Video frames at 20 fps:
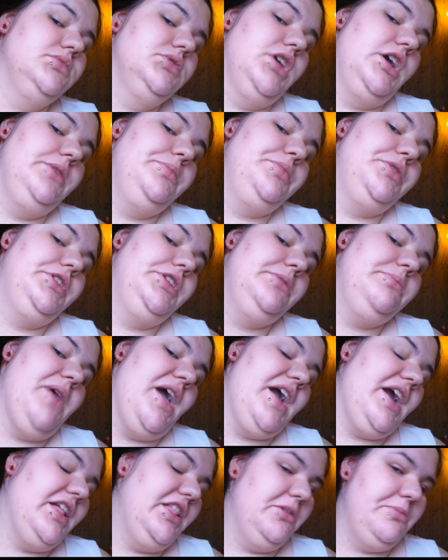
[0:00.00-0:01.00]
I pulled it
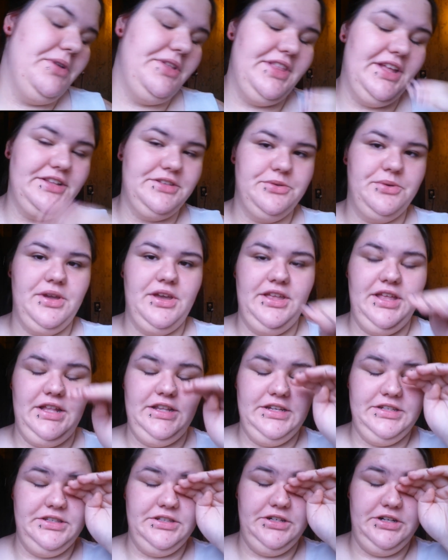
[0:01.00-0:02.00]
back a little bit, and that's okay. That
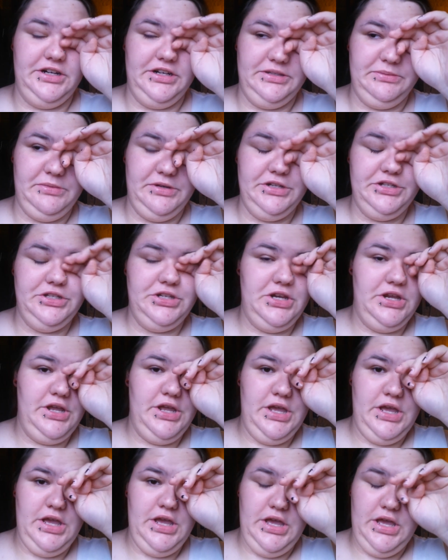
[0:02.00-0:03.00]
doesn't hurt as much.
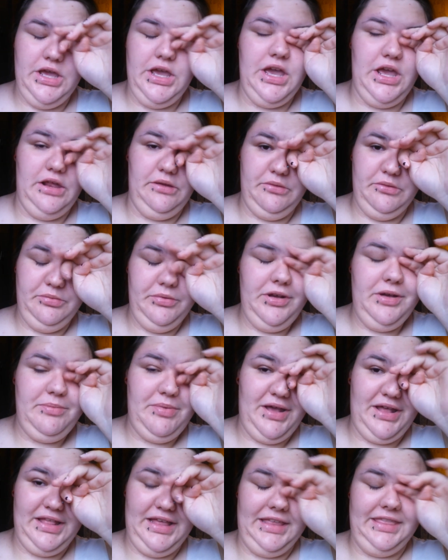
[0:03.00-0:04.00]
And I'm going to pull it
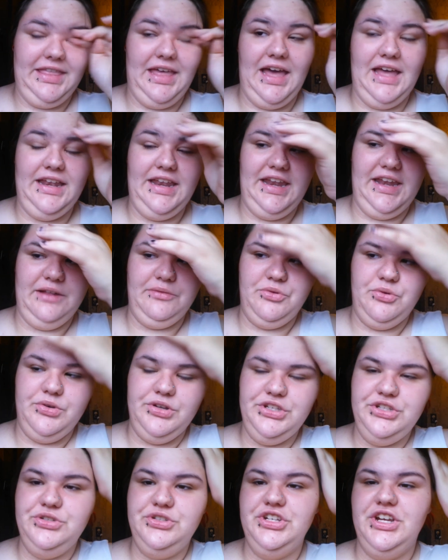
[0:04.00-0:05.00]
back like that, and I'm
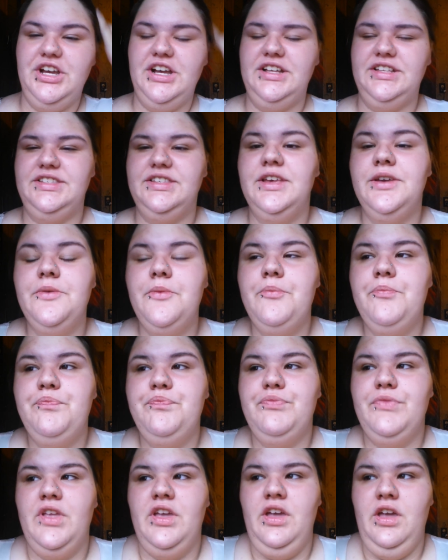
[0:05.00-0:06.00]
going to just
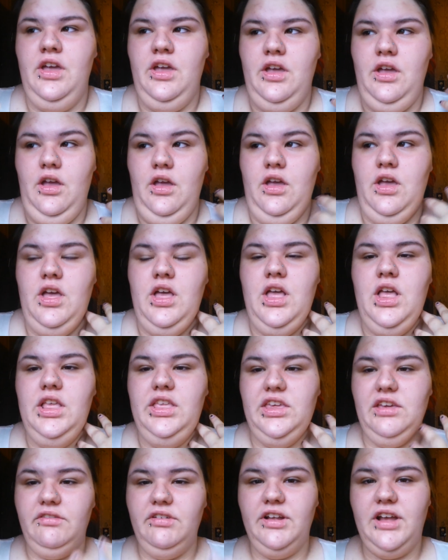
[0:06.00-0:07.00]

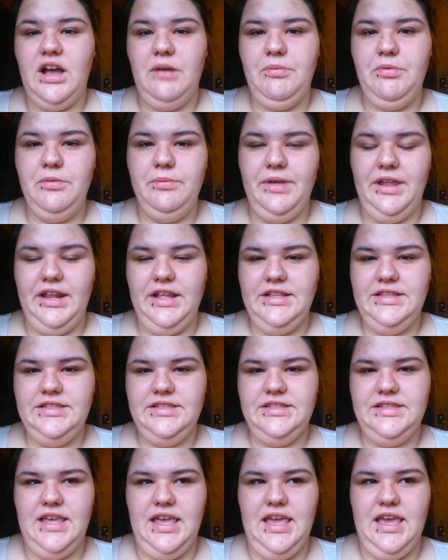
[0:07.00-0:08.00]
give it a couple
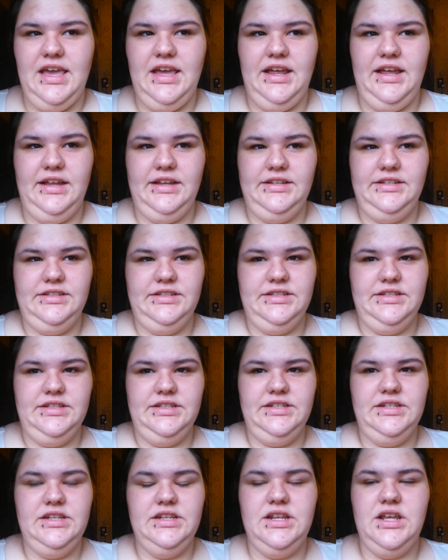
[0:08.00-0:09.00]
minutes
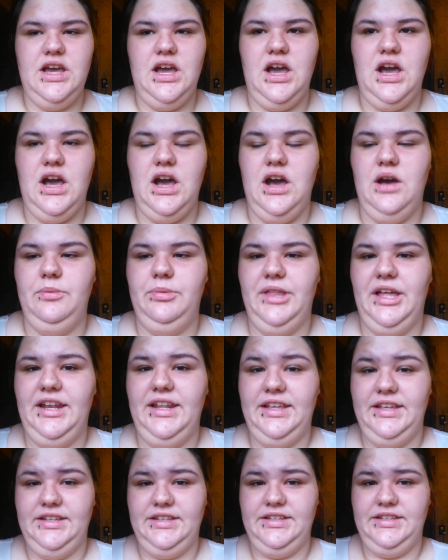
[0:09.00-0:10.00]
and let
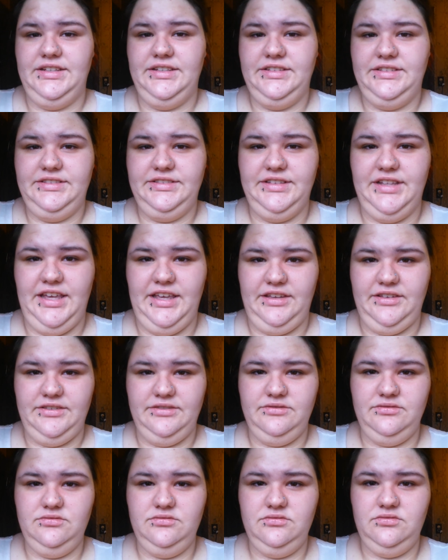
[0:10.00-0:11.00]
it, like,
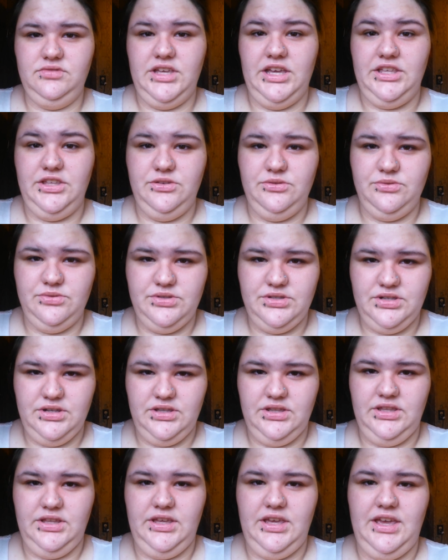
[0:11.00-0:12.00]
get used to
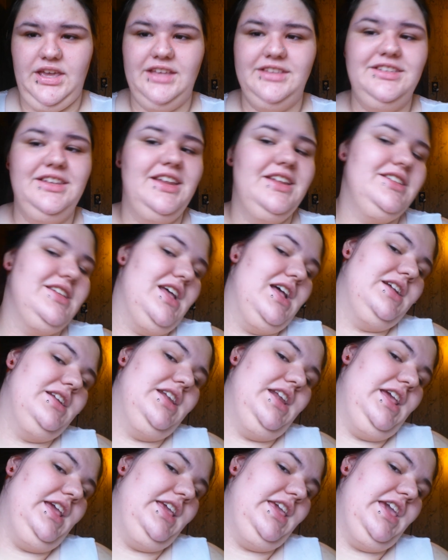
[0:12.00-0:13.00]
the, because it is at
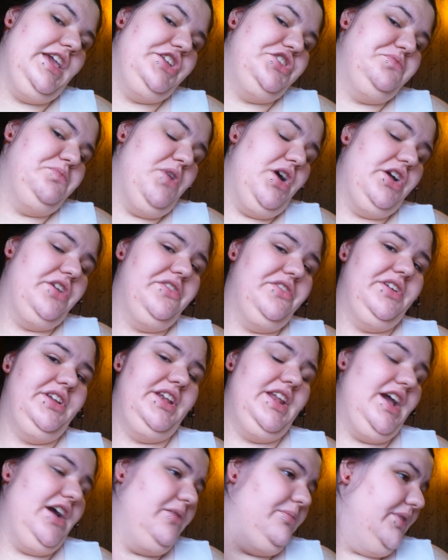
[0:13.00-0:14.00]
an 8 gauge mark right
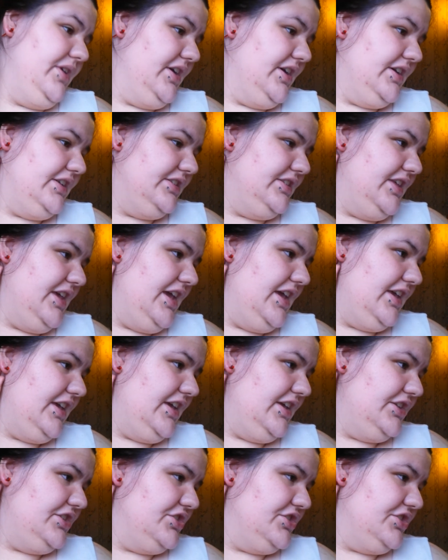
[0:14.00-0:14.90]
now, because the 8 gauge